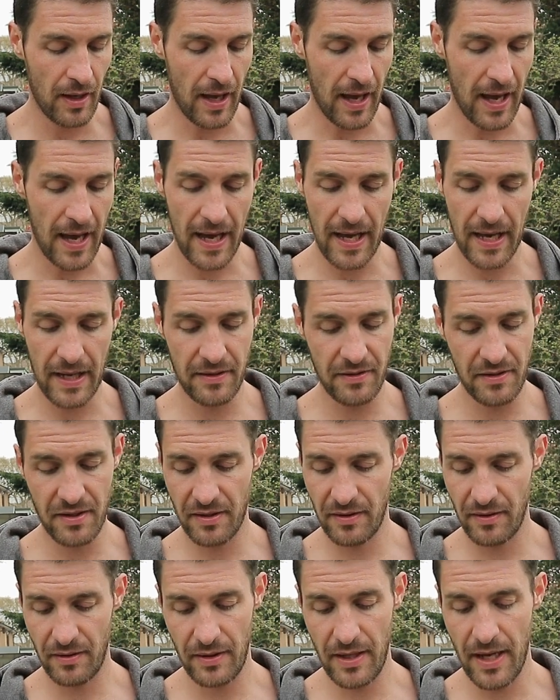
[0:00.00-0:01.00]
And
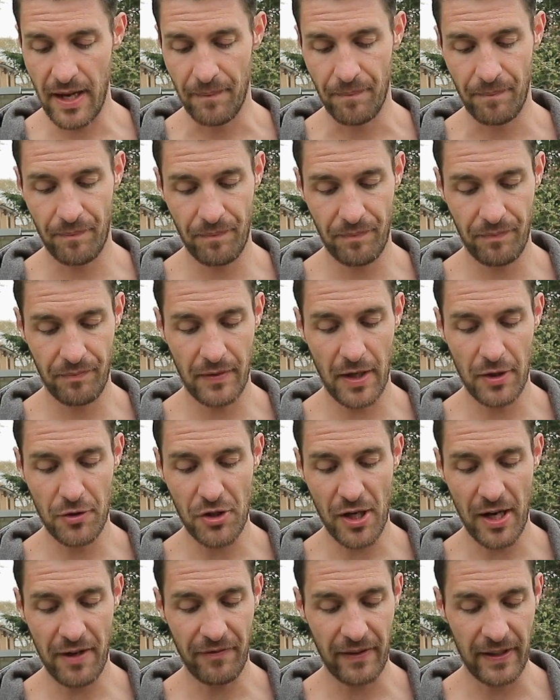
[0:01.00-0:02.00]
yeah, no
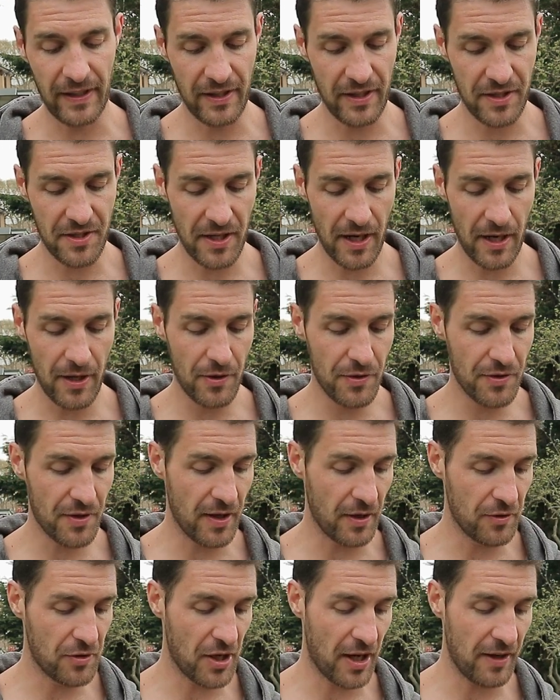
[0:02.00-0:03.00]
chafing in the toes,
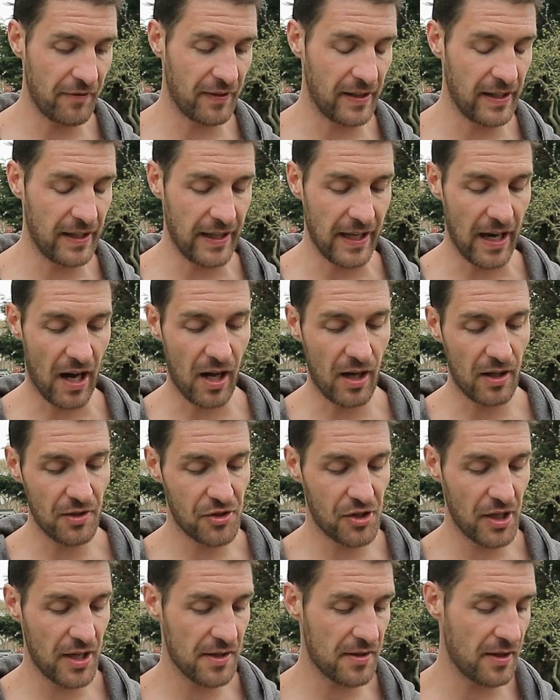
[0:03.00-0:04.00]
no chafing in the
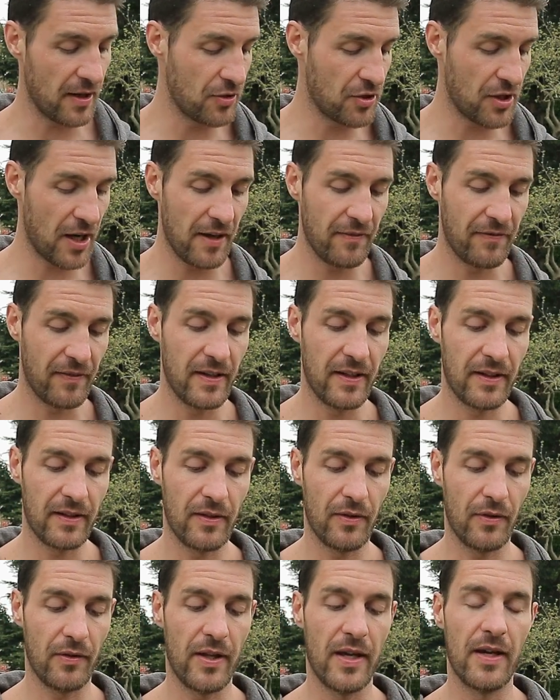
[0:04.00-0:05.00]
arches, no chafing
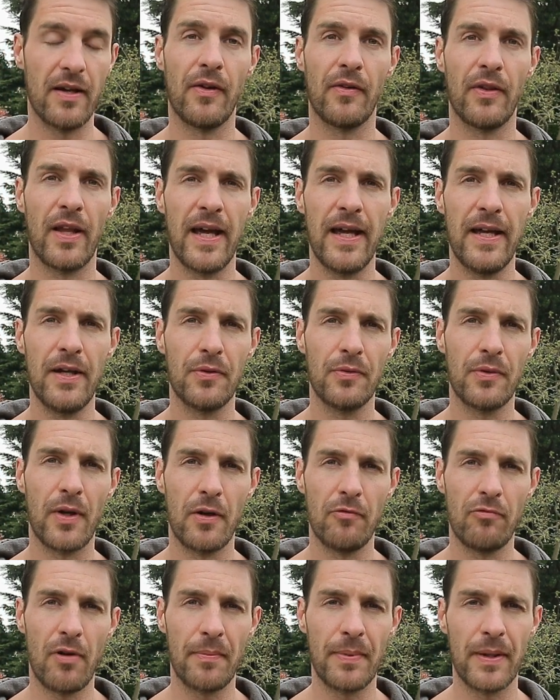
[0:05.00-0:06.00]
on the heel,
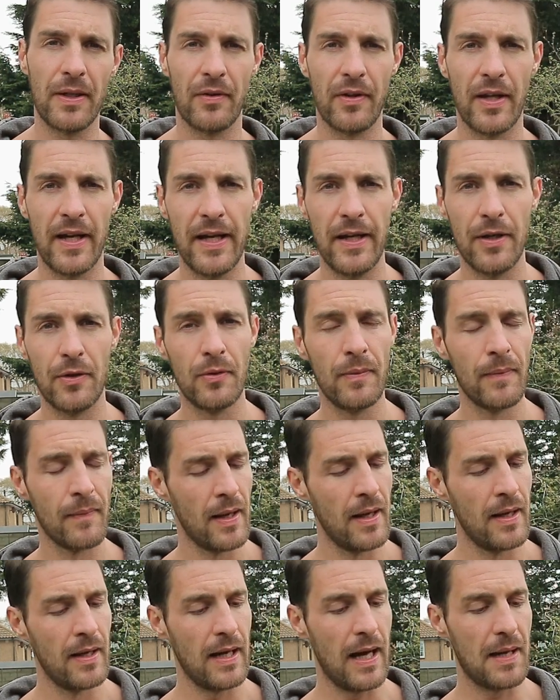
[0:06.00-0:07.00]
no rubbing on the heel.
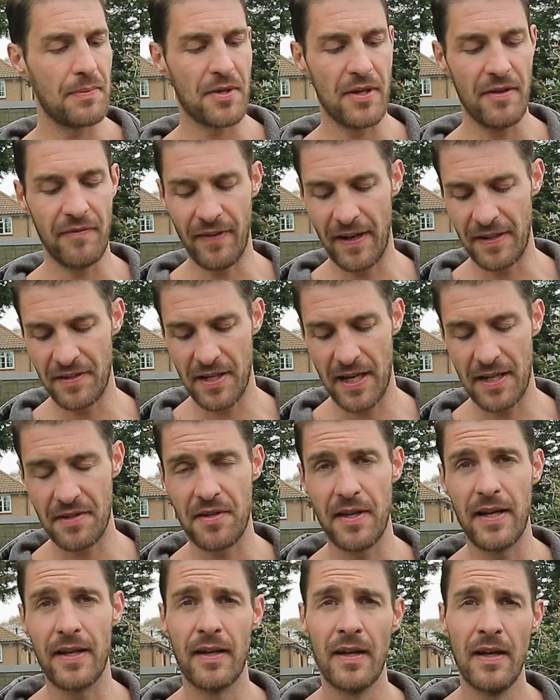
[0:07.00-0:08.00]
Absolutely
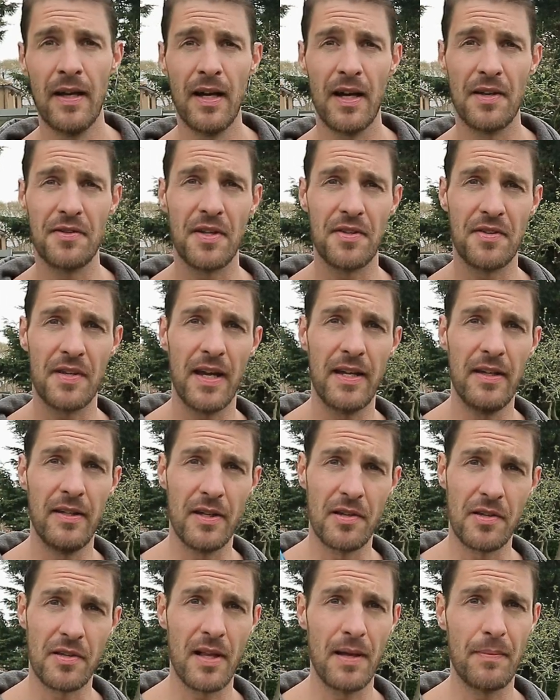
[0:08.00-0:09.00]
fantastic. As I say,
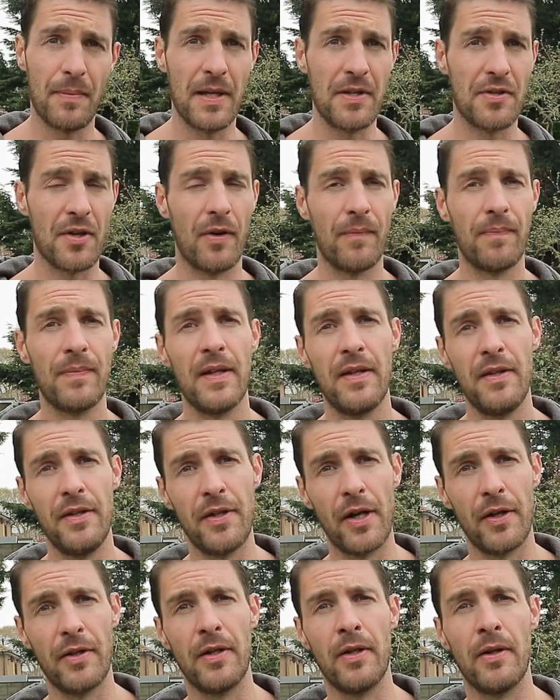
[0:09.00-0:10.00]
you slip these on, you
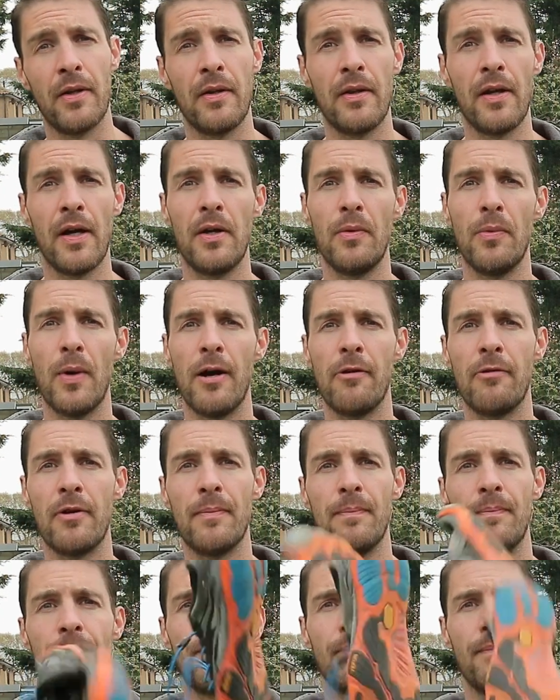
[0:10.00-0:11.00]
don't know you're wearing
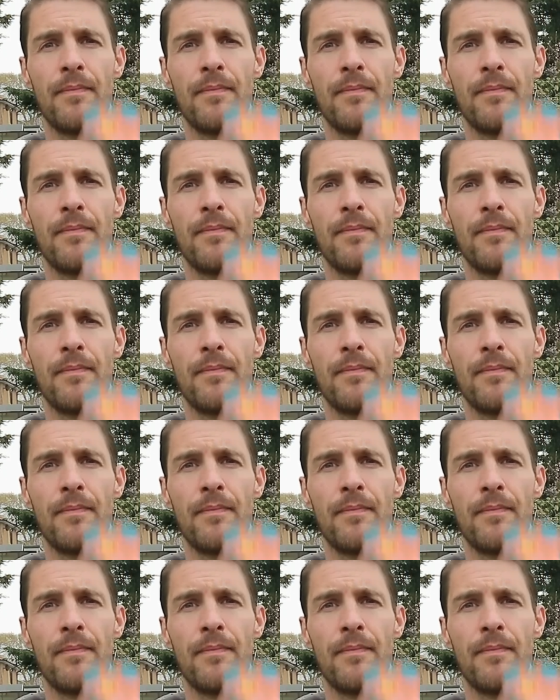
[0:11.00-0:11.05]
them.